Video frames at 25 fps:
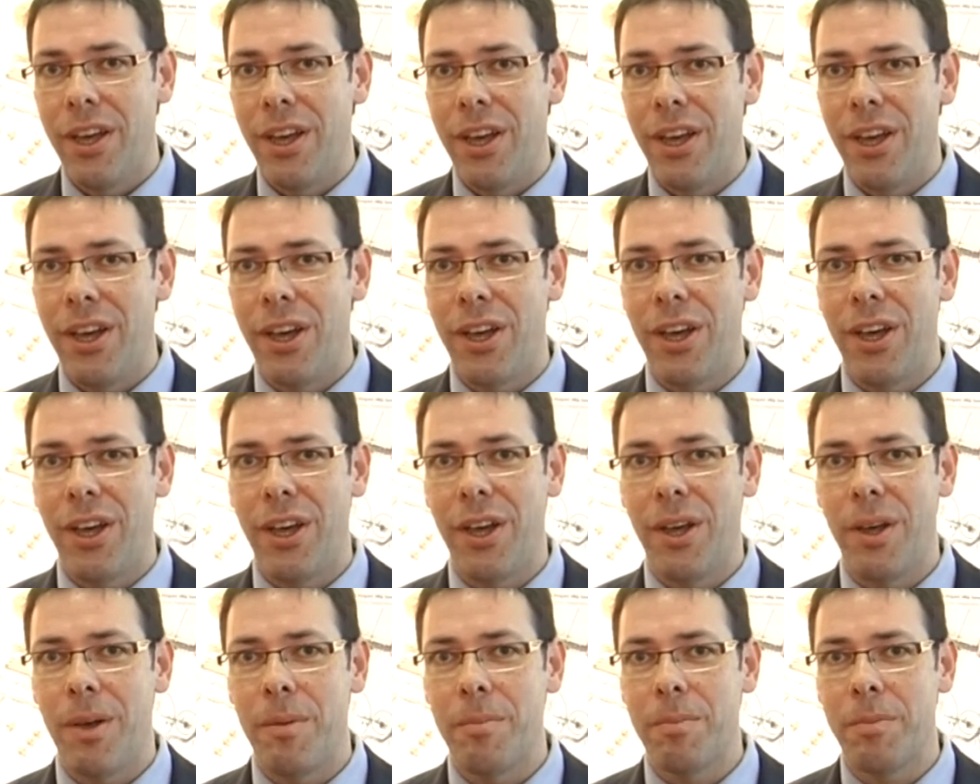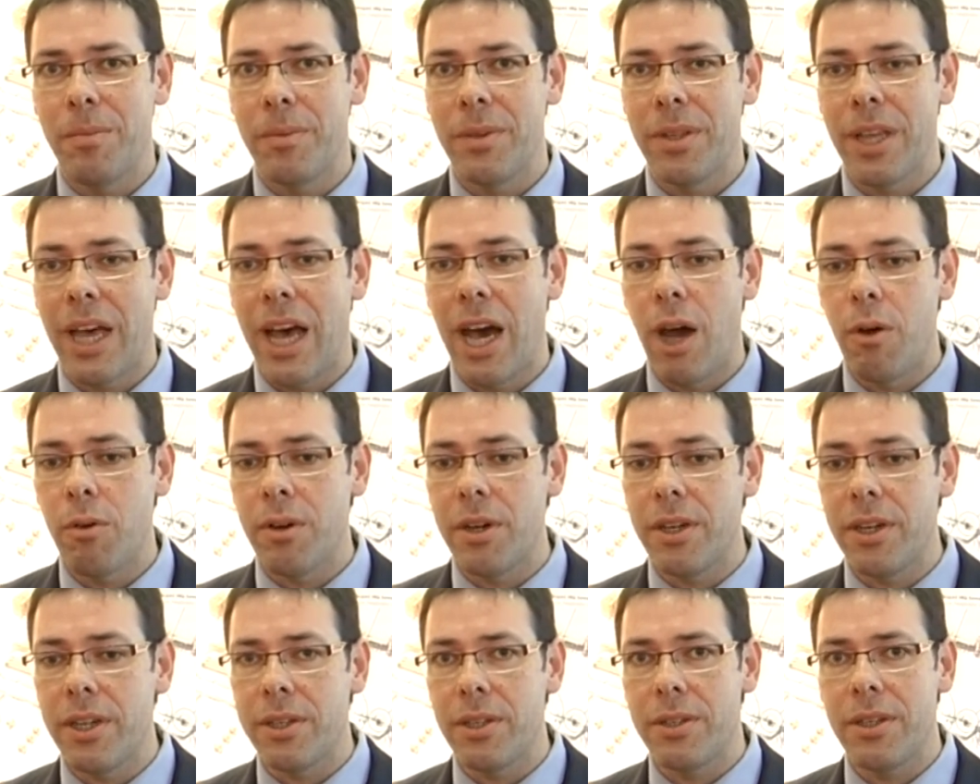Um,
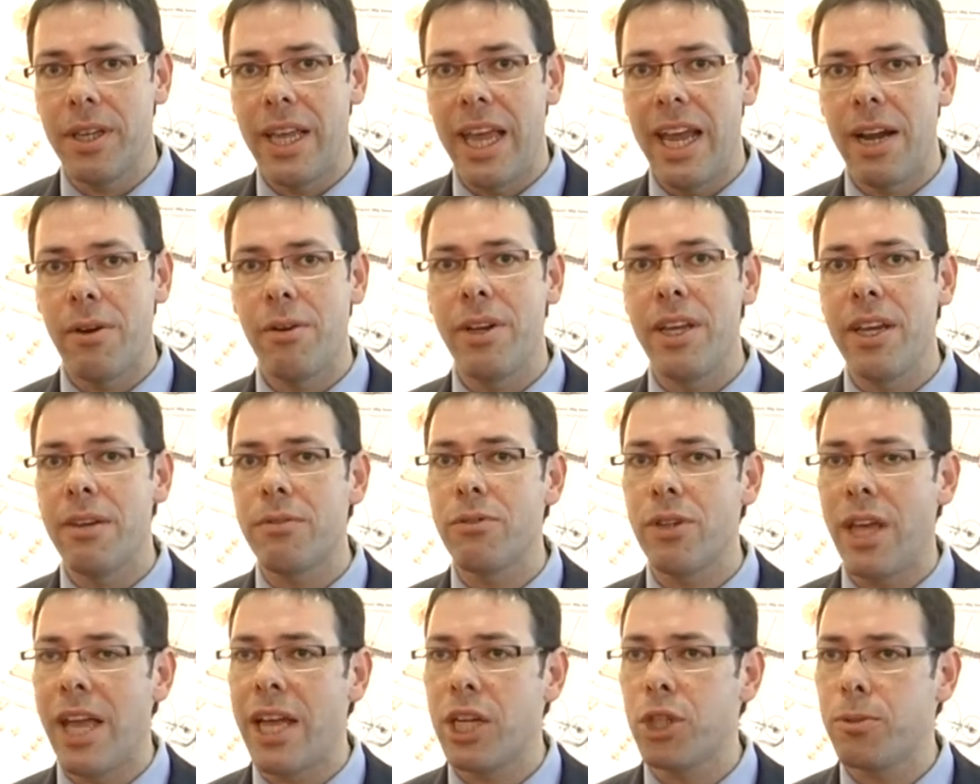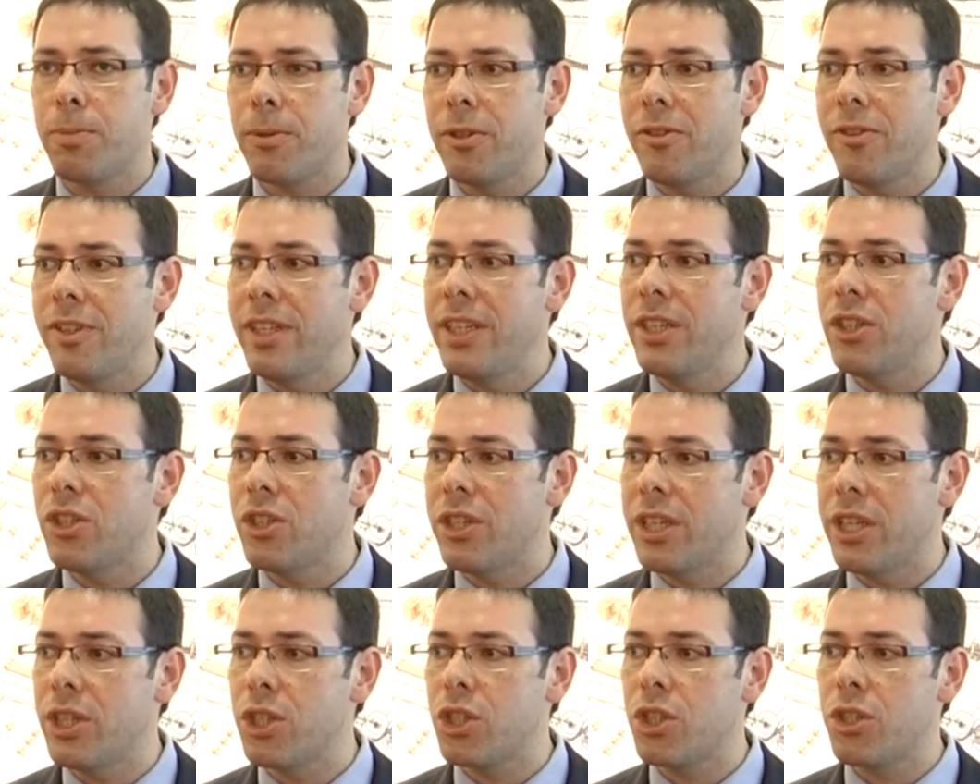our area of expertise
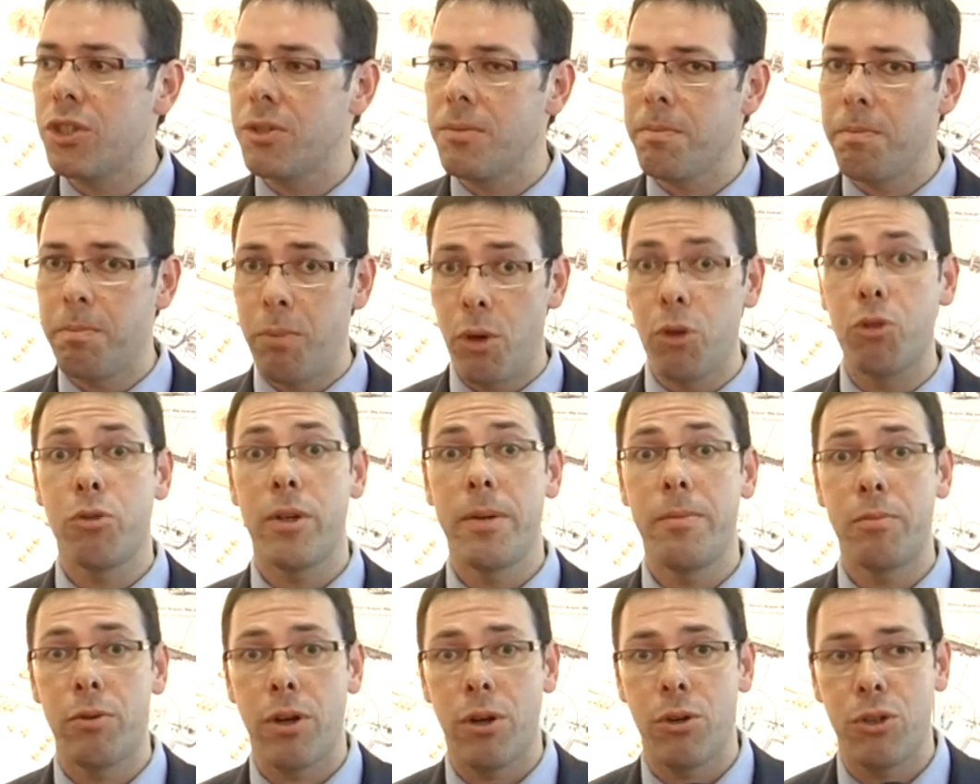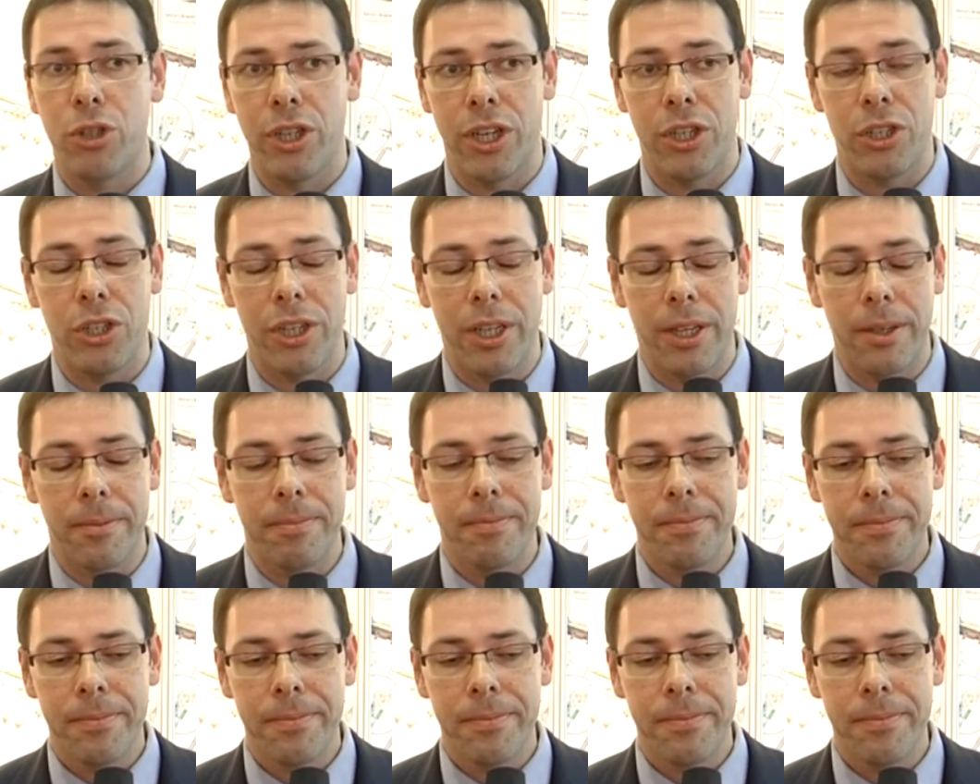is poultry processing.